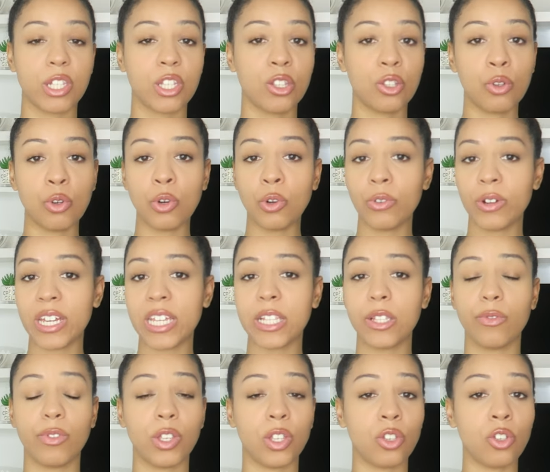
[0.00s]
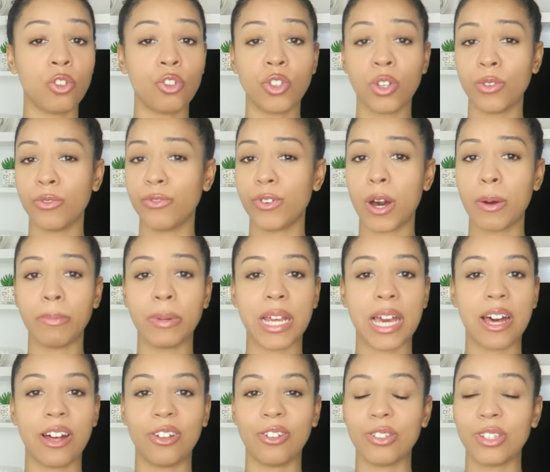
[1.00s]
for stories, for YouTube
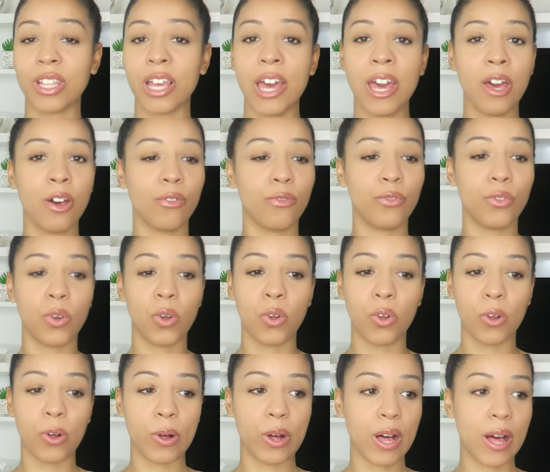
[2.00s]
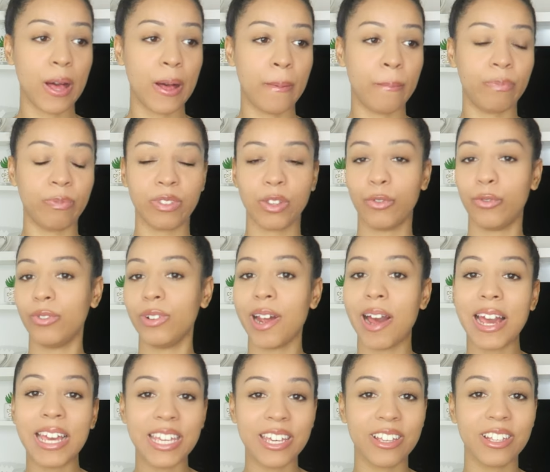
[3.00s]
thumbnails, for um,
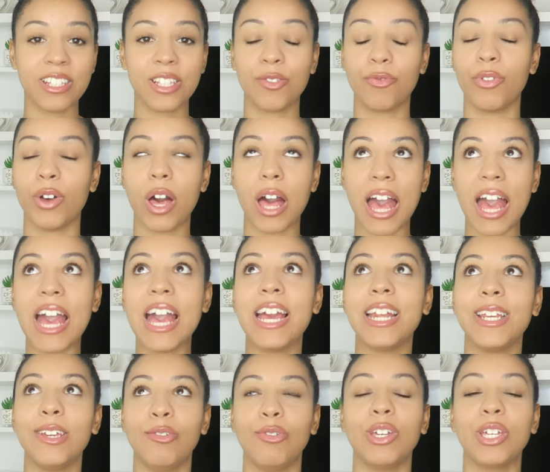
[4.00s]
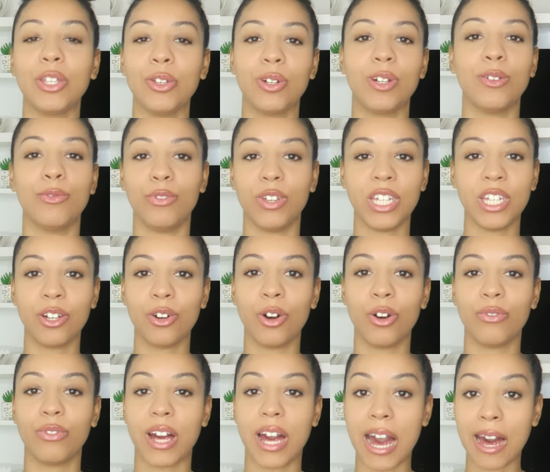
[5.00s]
flyers, for anything you can think
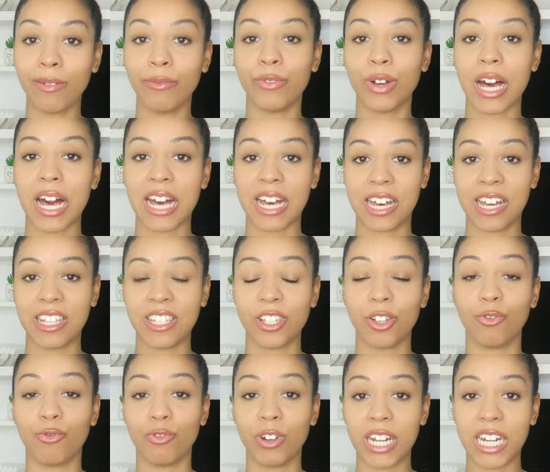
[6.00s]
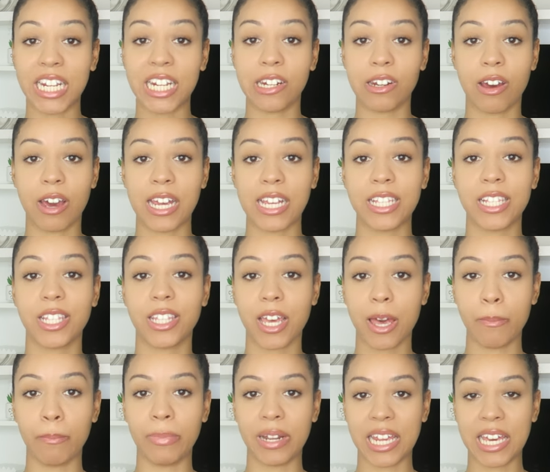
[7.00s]
of, Canva has really nice
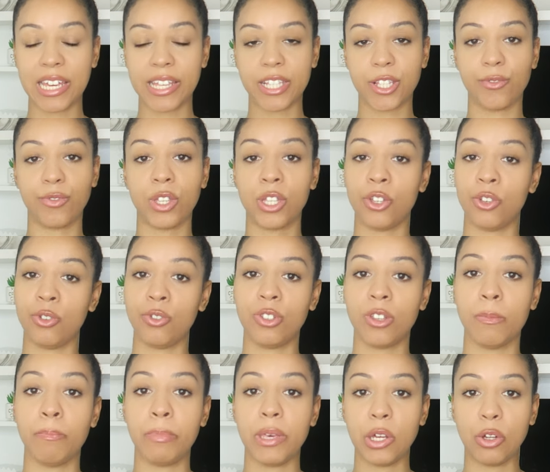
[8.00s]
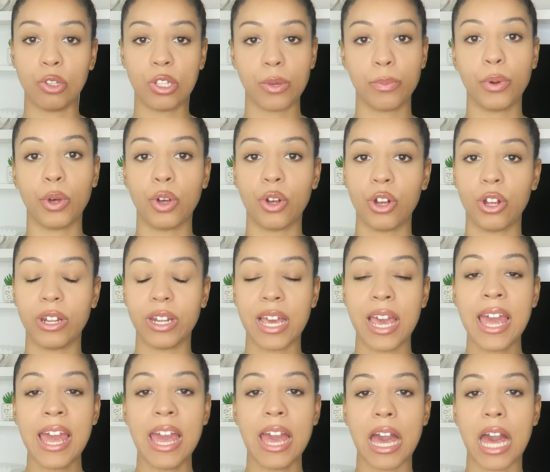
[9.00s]
templates for you to build upon
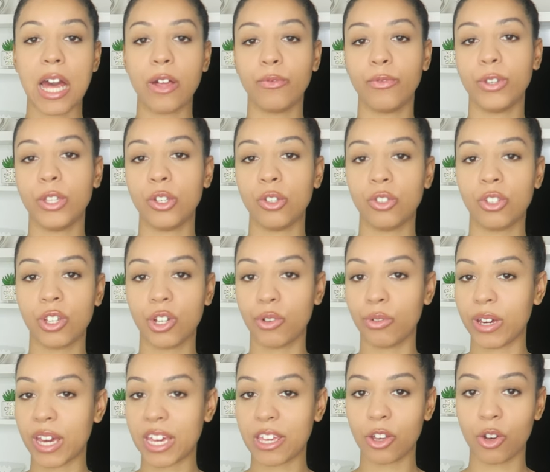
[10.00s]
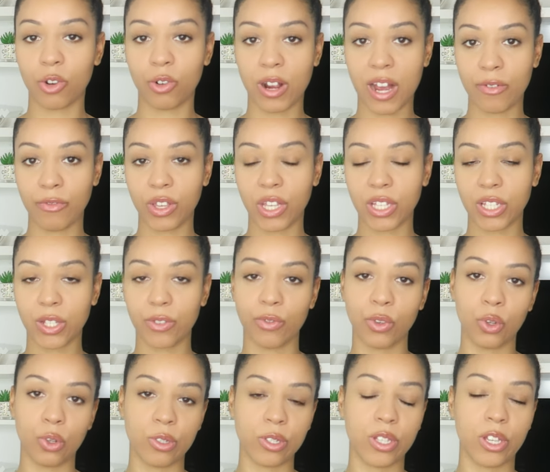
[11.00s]
and for you to create your graphics
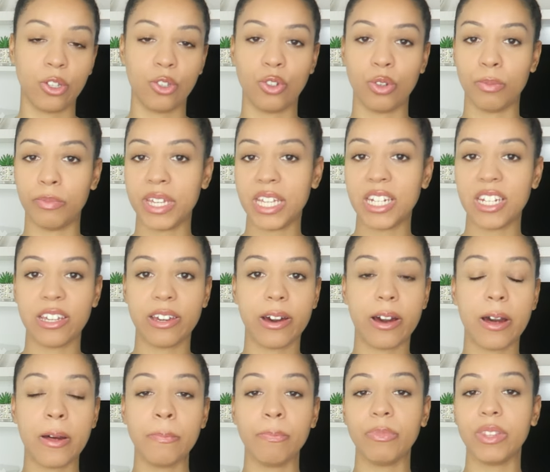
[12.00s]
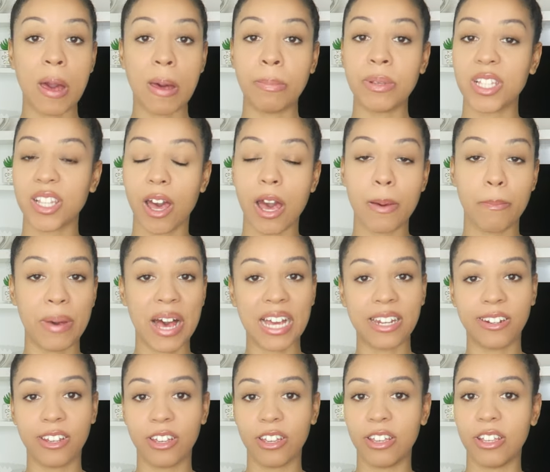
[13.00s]
for social media, website
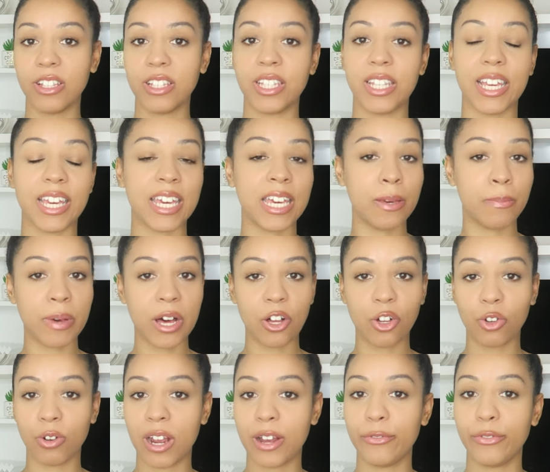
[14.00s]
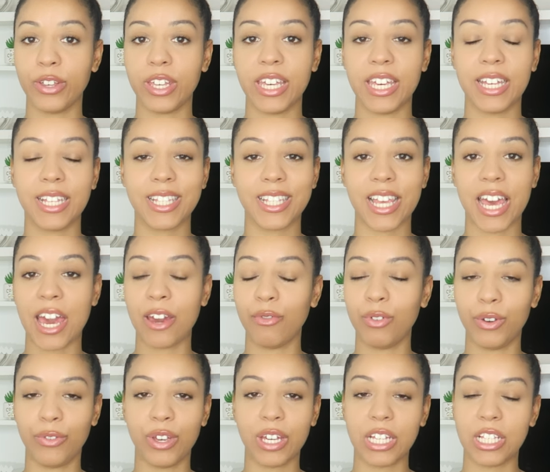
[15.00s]
banners, email graphics,
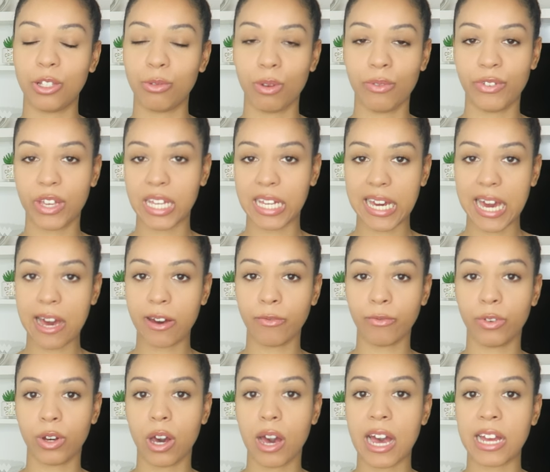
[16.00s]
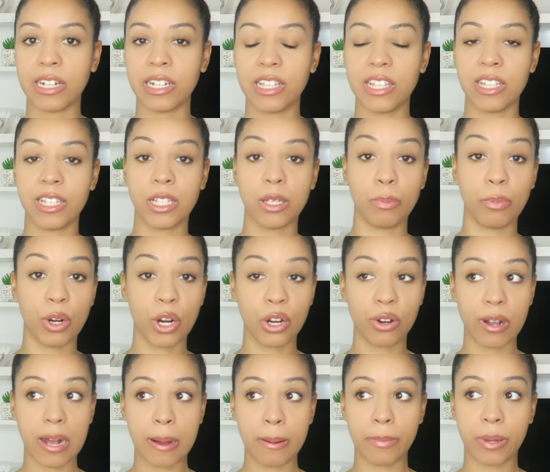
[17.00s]
everything is within Canva and it is a
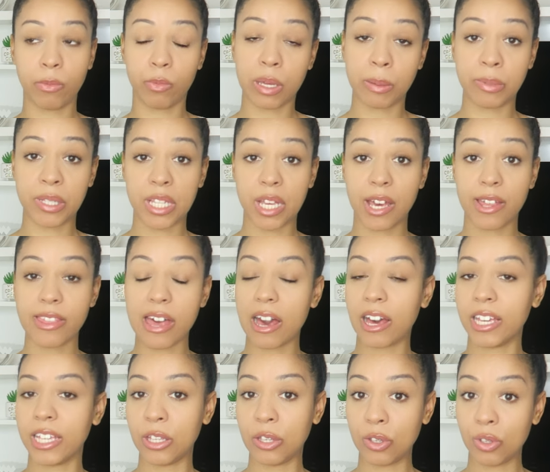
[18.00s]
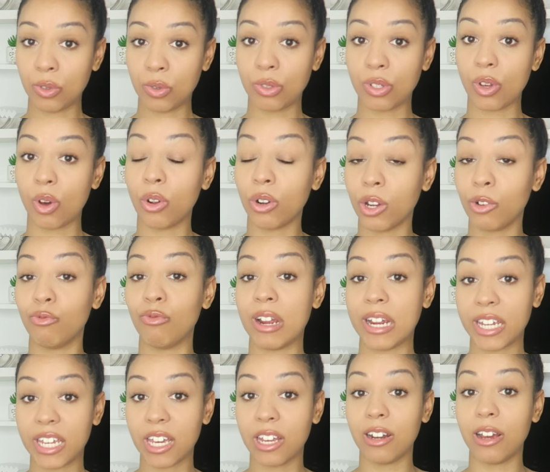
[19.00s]
program and website that I use on a
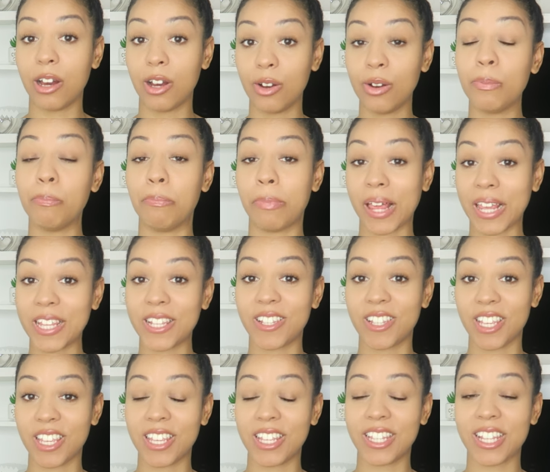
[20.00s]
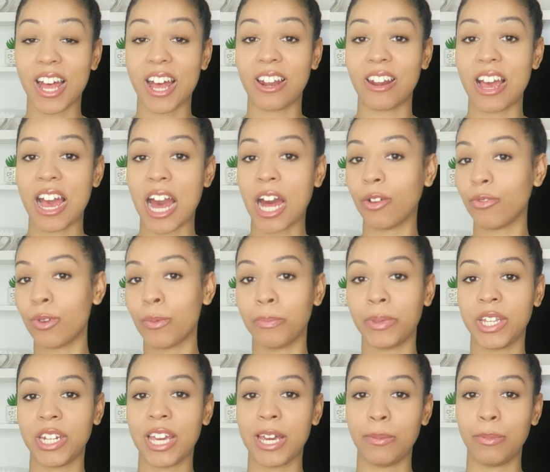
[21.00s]
regular basis and I haven't
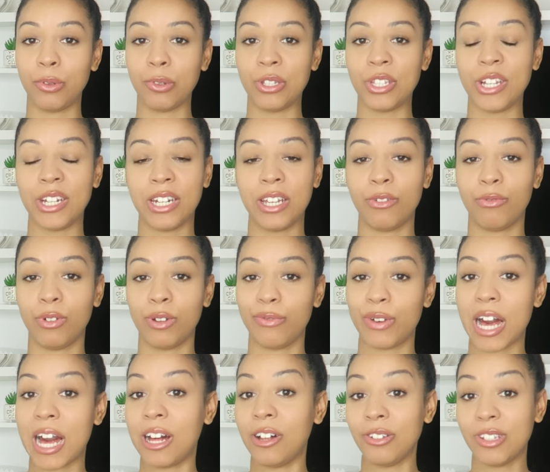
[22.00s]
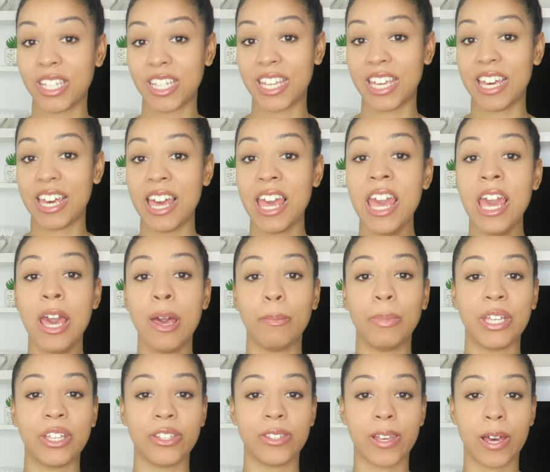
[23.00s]
been able to live without it
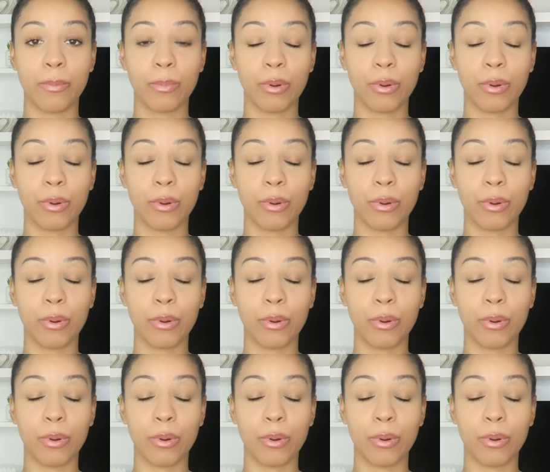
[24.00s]
because